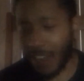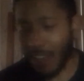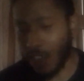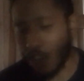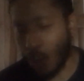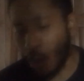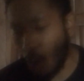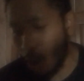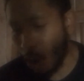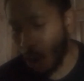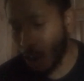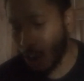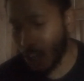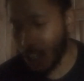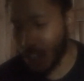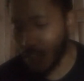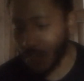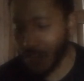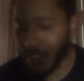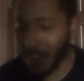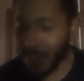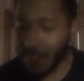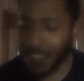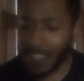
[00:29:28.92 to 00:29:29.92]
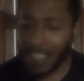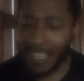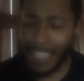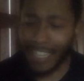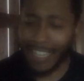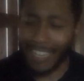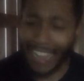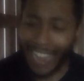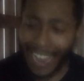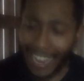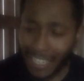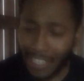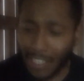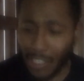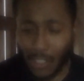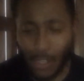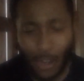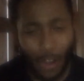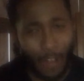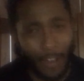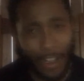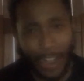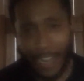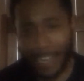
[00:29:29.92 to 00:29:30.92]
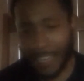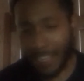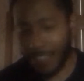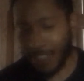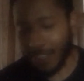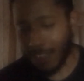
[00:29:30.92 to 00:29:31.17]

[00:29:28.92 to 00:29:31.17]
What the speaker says: yards, 15 catches already,